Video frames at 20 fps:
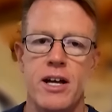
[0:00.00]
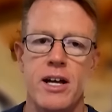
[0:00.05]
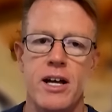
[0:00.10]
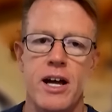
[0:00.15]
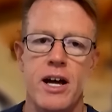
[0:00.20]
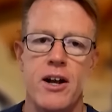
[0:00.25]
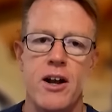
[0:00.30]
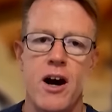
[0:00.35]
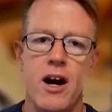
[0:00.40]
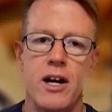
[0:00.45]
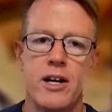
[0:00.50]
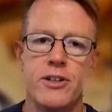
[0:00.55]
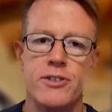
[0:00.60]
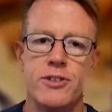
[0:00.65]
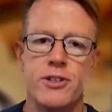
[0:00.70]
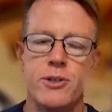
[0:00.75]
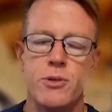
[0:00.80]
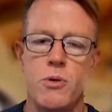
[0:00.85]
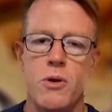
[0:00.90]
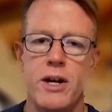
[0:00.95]
In August
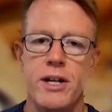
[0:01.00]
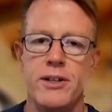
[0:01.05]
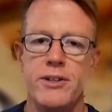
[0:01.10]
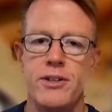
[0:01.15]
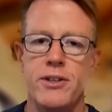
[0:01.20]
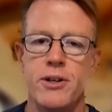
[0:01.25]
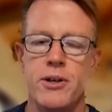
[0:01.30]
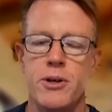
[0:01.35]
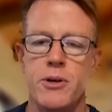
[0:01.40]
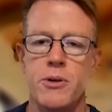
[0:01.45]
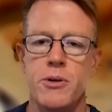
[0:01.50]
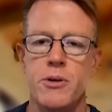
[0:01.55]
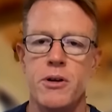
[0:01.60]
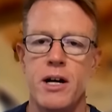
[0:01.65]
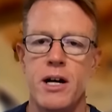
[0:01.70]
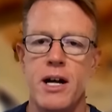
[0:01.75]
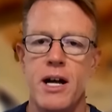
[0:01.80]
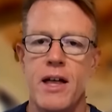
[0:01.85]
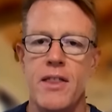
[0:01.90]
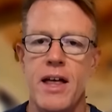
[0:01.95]
of 22,
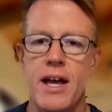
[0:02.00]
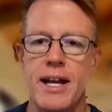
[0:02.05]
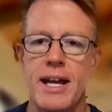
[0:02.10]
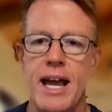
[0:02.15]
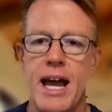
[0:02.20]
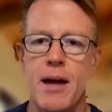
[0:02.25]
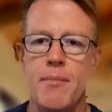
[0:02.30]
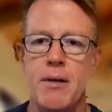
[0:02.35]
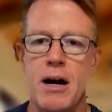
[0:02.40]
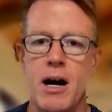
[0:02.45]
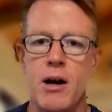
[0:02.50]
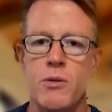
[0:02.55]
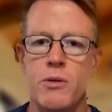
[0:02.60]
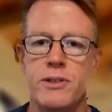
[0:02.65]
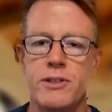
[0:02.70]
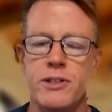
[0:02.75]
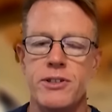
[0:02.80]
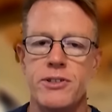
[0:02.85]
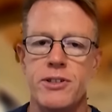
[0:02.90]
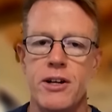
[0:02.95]
they came out with
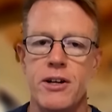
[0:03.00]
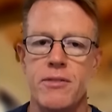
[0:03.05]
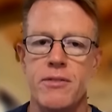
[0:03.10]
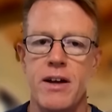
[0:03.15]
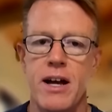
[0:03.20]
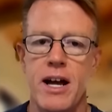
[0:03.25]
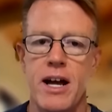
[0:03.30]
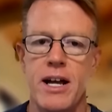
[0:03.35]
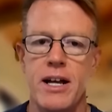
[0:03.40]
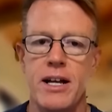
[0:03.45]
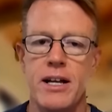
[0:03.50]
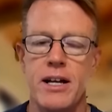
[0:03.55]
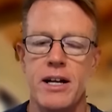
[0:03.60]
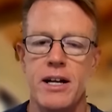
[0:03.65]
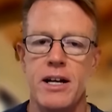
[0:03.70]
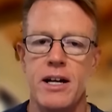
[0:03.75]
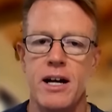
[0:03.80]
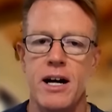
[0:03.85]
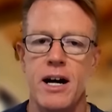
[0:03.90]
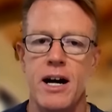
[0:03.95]
a survey
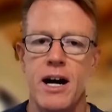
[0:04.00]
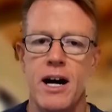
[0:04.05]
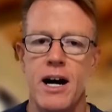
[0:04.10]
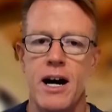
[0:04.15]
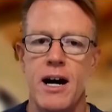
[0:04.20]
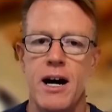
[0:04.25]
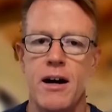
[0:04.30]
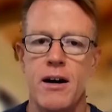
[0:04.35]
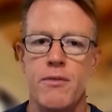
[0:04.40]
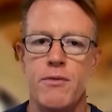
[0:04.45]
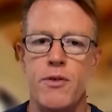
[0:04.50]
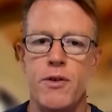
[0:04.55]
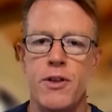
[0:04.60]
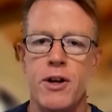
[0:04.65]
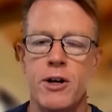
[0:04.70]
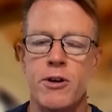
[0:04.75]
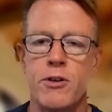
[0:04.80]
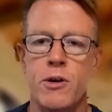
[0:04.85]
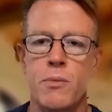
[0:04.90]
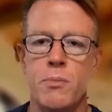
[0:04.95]
for their
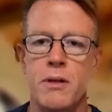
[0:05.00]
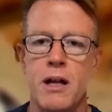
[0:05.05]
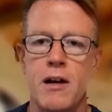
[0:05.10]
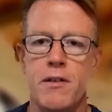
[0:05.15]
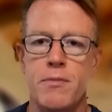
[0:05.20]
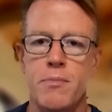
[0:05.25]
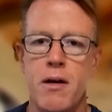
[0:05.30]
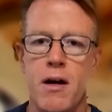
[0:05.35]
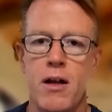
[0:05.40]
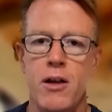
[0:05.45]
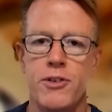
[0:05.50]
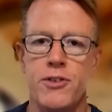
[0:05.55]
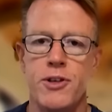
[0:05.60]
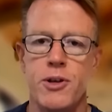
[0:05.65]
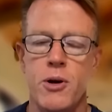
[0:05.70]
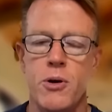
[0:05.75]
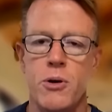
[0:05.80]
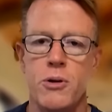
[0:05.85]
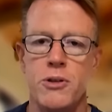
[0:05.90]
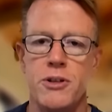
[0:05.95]
group life
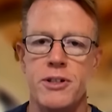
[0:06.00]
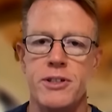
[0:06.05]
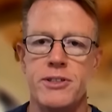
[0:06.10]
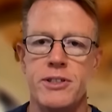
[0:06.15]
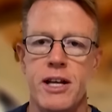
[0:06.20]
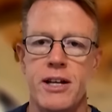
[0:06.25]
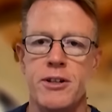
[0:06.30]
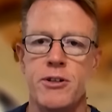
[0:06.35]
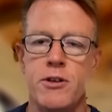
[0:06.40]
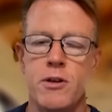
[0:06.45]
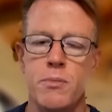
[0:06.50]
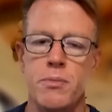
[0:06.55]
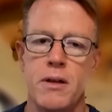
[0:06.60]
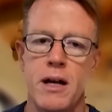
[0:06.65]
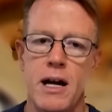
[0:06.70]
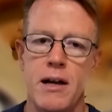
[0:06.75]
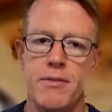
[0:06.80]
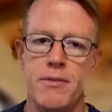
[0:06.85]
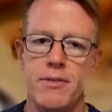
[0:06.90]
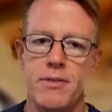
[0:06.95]
policyholders. And group
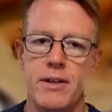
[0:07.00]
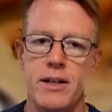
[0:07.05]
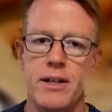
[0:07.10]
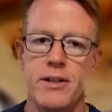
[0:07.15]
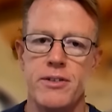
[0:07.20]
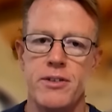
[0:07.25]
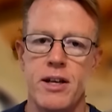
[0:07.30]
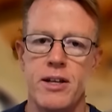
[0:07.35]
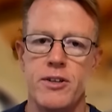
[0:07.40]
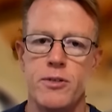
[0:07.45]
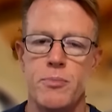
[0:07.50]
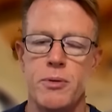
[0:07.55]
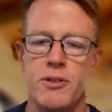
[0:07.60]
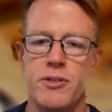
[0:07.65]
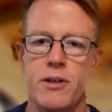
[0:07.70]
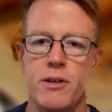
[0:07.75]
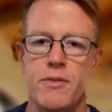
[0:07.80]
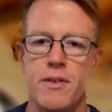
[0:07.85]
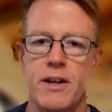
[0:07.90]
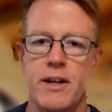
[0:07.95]
life is a
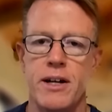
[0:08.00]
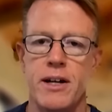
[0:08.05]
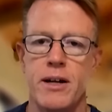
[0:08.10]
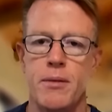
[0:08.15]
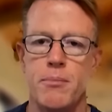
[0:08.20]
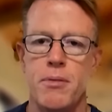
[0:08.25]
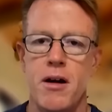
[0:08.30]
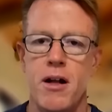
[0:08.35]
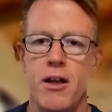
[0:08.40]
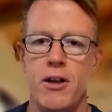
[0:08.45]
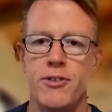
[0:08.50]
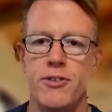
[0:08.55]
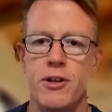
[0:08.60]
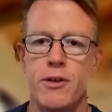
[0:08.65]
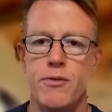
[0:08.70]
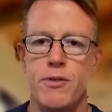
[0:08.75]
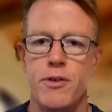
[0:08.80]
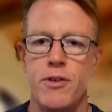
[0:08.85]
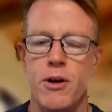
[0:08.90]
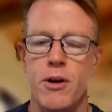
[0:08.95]
specific policy
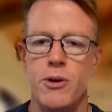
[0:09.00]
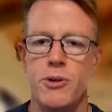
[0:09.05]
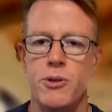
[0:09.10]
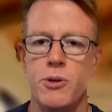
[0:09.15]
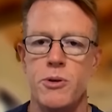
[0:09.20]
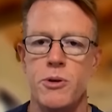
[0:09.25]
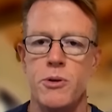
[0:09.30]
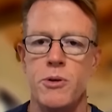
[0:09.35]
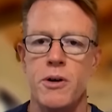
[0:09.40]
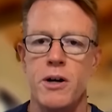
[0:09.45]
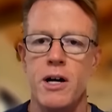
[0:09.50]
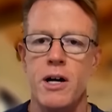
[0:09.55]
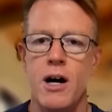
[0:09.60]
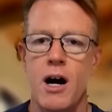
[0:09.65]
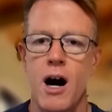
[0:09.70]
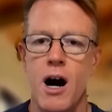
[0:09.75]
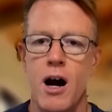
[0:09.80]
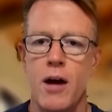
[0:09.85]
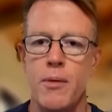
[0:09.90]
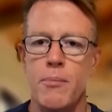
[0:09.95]
for those who
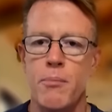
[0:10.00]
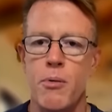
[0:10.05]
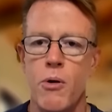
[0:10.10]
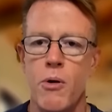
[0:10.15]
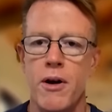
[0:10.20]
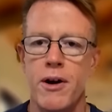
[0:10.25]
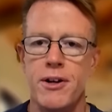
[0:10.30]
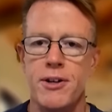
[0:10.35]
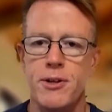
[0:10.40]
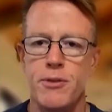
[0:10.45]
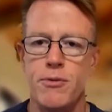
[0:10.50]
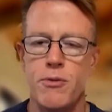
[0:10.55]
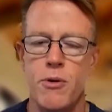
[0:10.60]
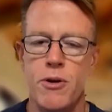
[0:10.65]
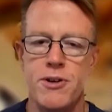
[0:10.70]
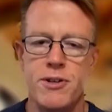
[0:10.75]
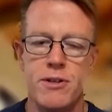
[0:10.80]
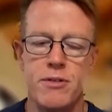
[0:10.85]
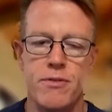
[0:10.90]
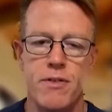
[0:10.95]
onboard to
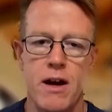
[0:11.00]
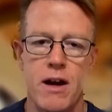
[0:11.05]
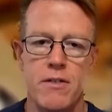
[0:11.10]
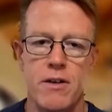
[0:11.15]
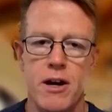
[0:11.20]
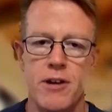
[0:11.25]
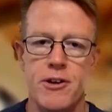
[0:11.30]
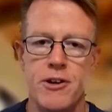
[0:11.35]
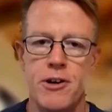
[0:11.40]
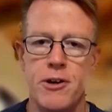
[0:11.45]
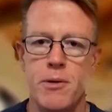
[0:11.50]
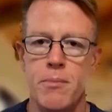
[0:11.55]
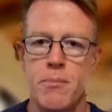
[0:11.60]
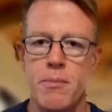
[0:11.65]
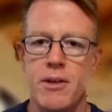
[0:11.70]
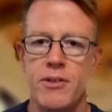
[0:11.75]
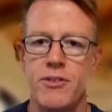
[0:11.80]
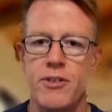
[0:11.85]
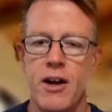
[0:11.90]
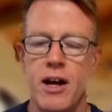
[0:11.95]
Fortune 500 or
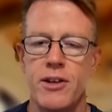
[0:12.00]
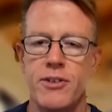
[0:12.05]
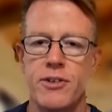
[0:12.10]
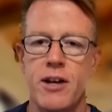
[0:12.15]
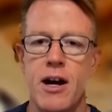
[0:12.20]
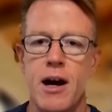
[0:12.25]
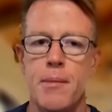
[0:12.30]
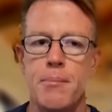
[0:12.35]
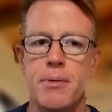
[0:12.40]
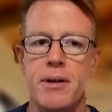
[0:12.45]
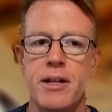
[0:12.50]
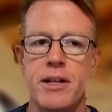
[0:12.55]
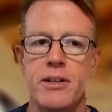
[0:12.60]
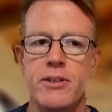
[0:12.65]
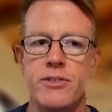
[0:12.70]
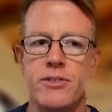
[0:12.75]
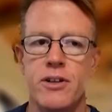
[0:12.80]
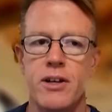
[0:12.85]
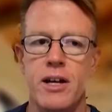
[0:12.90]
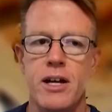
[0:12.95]
mid-sized
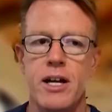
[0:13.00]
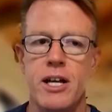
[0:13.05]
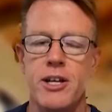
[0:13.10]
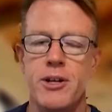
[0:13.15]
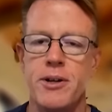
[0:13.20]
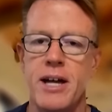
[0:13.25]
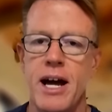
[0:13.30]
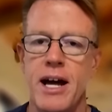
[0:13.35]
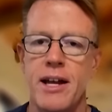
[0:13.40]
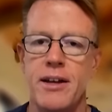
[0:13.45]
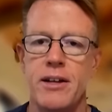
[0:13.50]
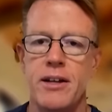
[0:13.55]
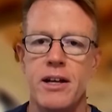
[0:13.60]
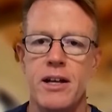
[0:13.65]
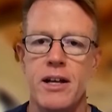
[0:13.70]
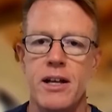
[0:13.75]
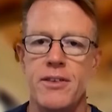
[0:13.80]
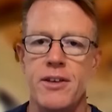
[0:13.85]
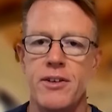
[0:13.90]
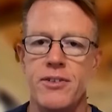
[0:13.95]
companies. You get
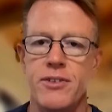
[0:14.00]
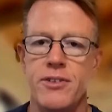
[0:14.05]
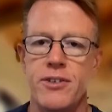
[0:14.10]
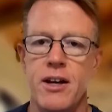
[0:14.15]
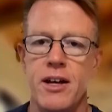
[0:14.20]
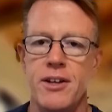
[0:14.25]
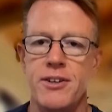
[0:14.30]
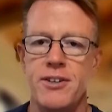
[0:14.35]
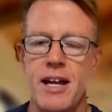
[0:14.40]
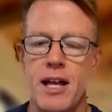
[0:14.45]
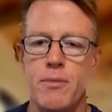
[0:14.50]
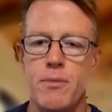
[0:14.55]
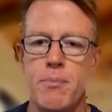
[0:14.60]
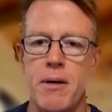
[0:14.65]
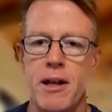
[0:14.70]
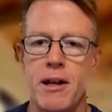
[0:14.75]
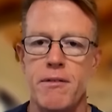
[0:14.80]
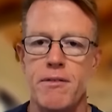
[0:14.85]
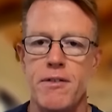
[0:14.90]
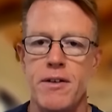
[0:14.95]
this death
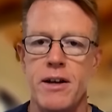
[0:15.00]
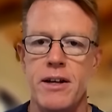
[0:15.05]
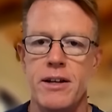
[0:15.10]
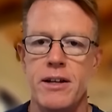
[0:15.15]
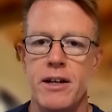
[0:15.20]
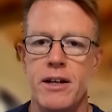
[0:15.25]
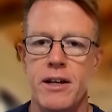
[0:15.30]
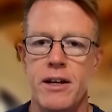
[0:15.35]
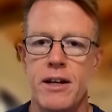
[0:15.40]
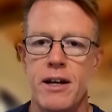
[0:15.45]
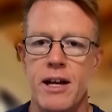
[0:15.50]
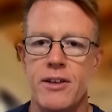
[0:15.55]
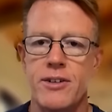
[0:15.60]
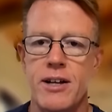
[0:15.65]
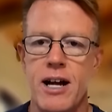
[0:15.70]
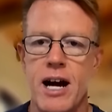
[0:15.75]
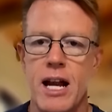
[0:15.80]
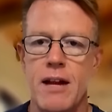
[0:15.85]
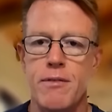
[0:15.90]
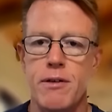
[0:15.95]
benefit as
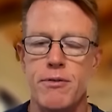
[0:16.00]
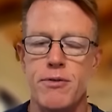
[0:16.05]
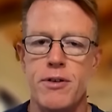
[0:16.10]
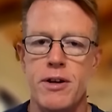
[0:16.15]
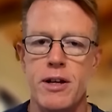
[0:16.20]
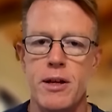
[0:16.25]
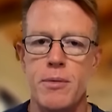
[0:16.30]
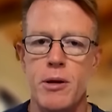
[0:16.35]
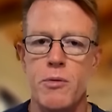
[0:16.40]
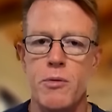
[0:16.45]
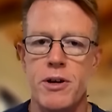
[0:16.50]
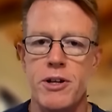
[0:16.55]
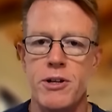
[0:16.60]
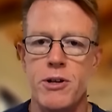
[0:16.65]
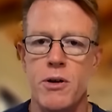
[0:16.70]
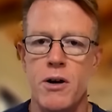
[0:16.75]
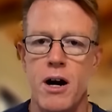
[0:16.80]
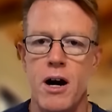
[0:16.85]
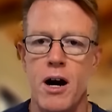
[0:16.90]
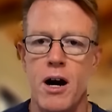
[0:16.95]
kind of a freebie when you
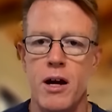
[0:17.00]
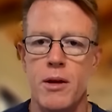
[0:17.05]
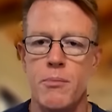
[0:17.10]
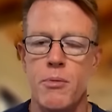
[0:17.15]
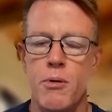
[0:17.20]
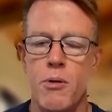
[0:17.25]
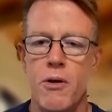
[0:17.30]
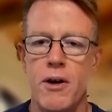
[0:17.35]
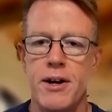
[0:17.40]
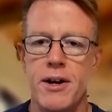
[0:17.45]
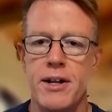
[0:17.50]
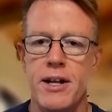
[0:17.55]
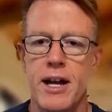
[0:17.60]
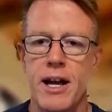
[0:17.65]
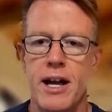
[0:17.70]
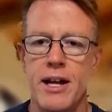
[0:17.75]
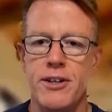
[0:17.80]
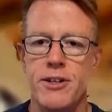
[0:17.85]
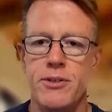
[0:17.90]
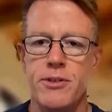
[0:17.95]
onboard,
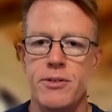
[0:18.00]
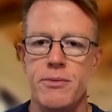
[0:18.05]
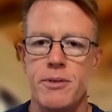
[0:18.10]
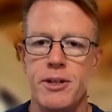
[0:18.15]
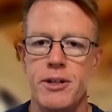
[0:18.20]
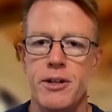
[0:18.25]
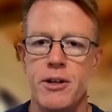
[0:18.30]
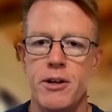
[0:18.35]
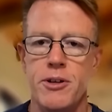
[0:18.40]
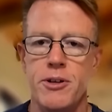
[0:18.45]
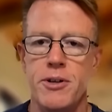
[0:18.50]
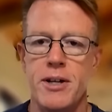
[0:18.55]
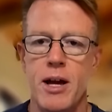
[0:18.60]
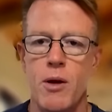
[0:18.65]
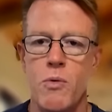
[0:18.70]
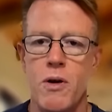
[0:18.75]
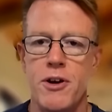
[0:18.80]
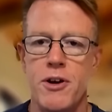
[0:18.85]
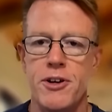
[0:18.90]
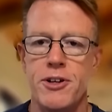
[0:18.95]
and you get
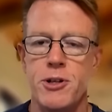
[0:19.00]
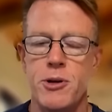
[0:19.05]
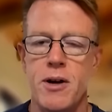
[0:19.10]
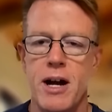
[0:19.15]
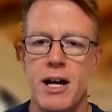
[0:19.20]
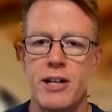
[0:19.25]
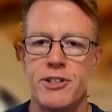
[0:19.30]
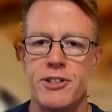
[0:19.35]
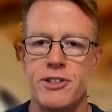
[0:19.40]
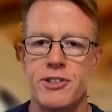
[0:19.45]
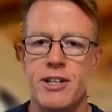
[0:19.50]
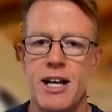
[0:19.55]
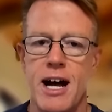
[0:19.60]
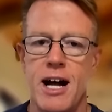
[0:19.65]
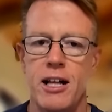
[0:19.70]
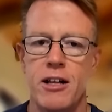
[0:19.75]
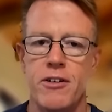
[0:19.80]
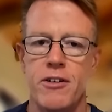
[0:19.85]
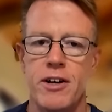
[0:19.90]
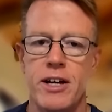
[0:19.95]
one or two extra
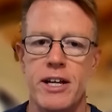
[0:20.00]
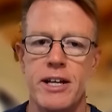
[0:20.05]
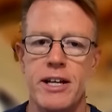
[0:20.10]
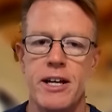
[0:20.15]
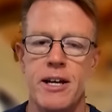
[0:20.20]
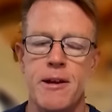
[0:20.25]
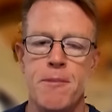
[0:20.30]
salary.